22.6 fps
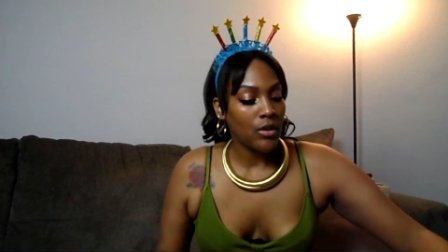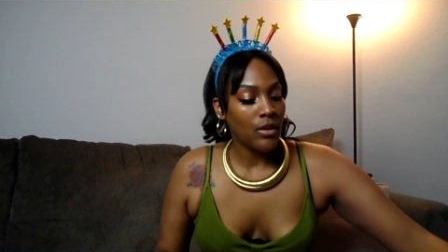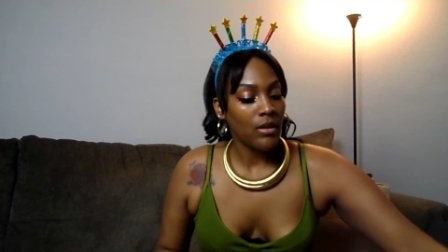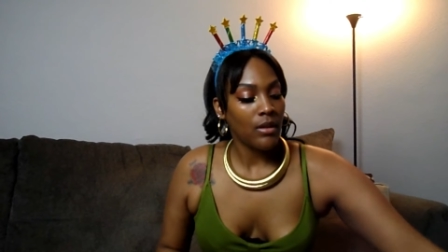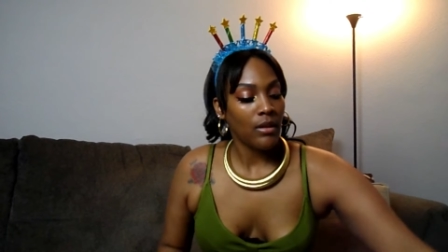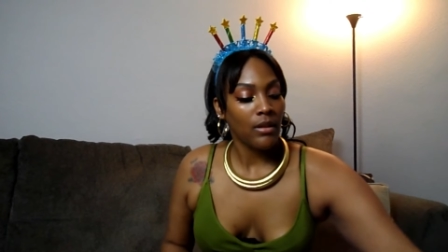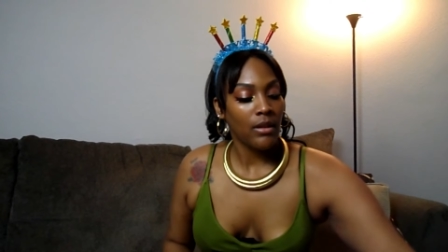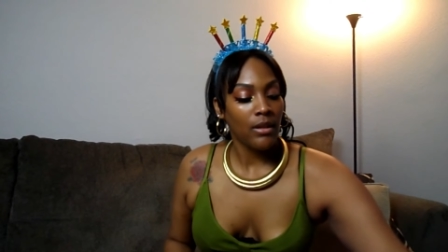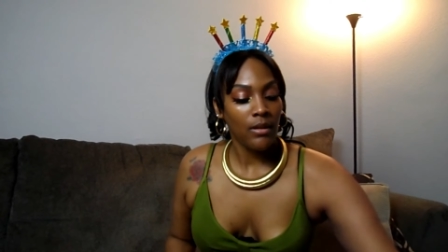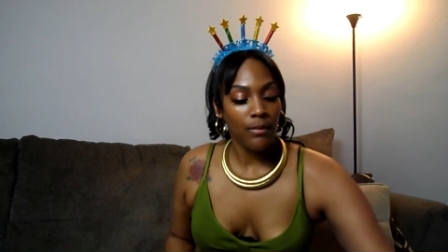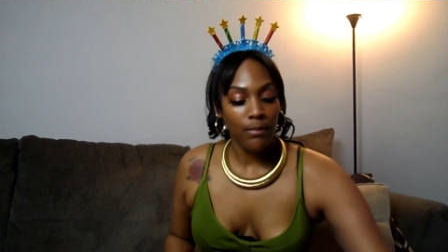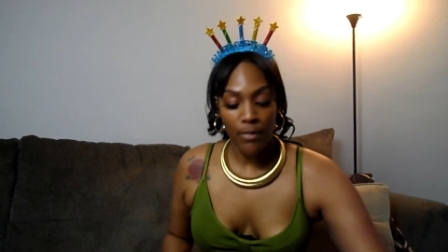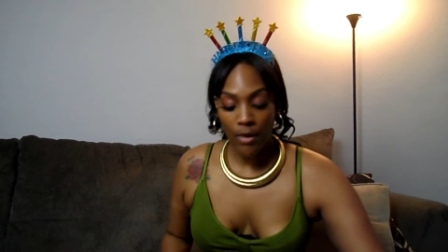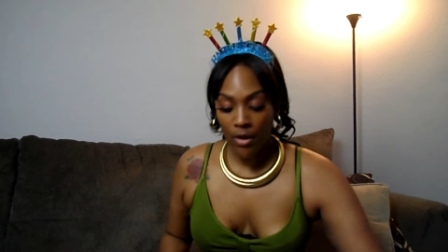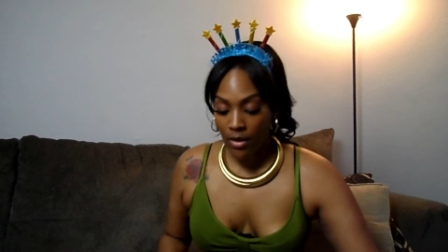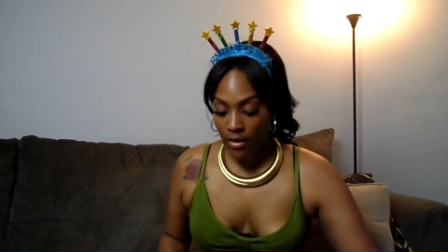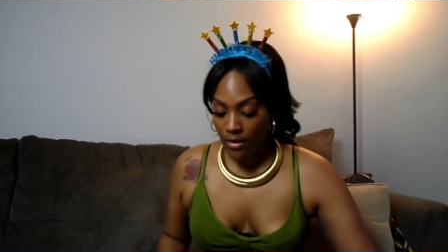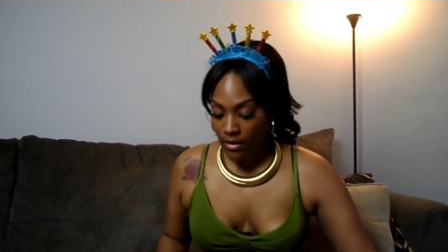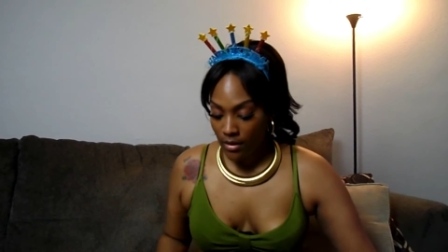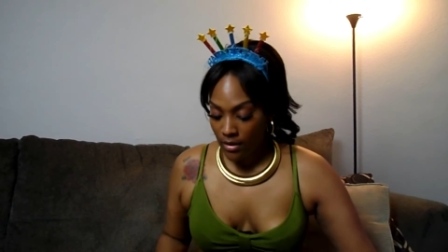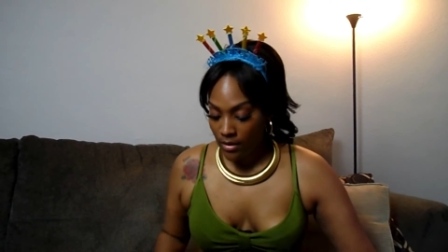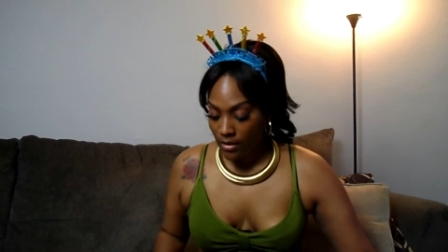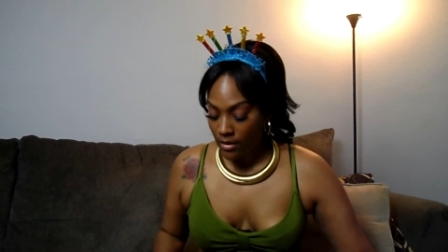trying to keep
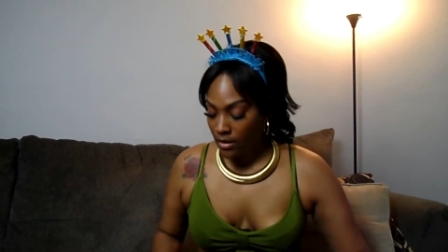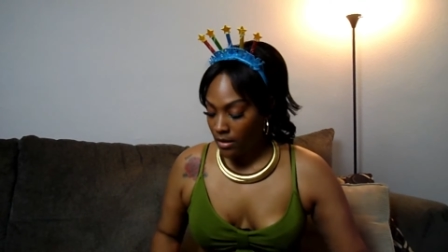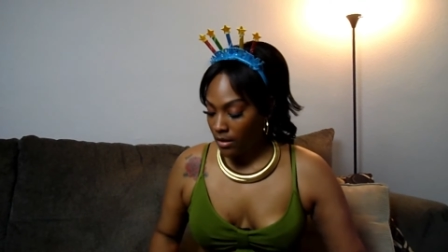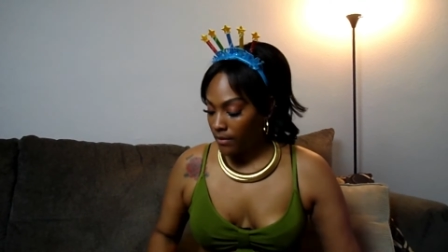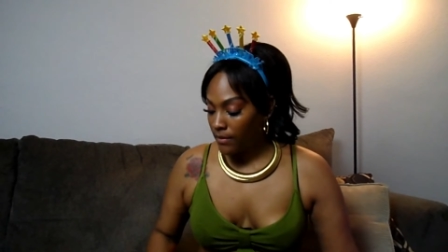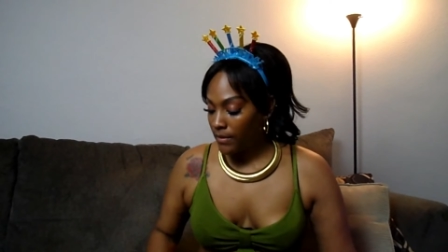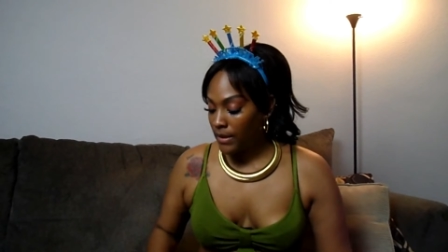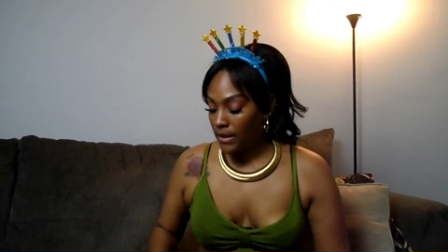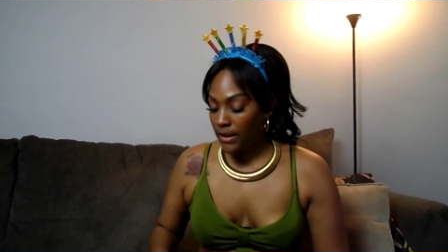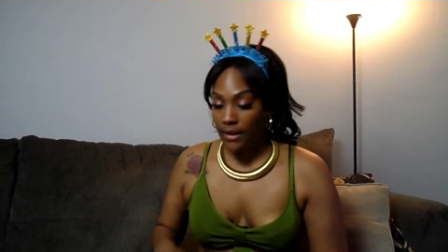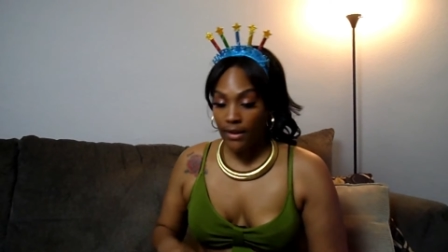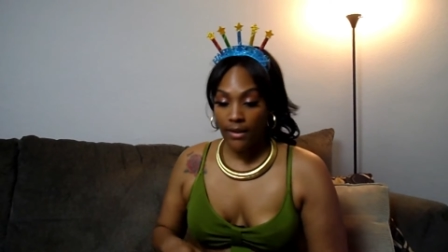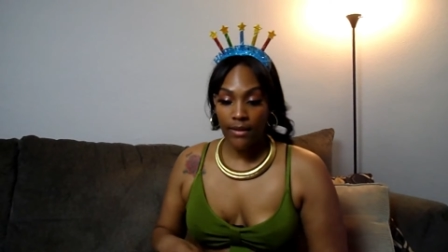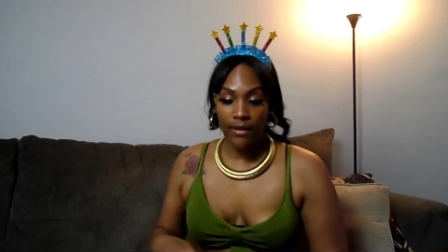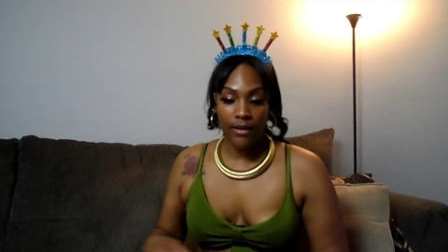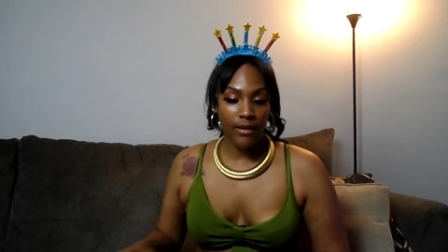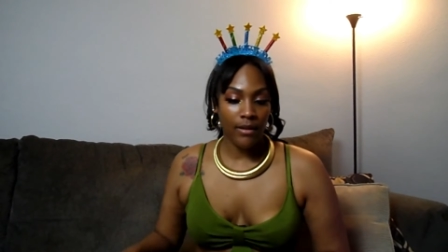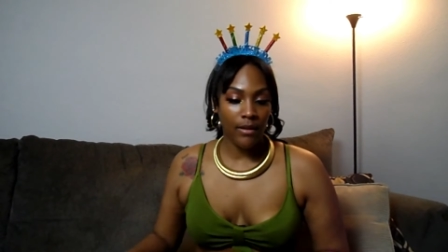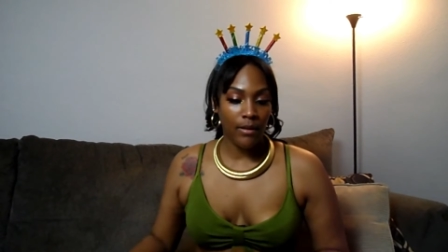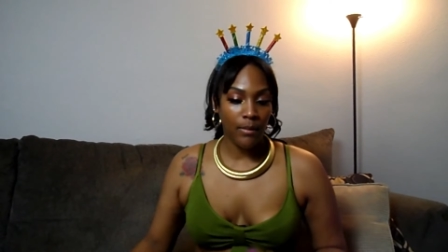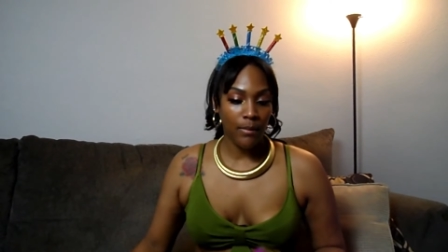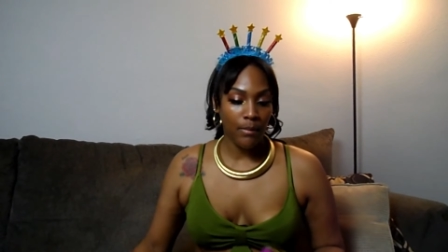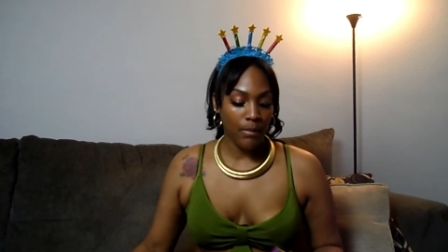all the stuff
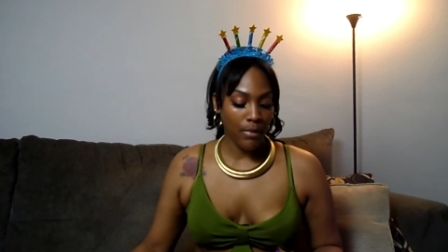together,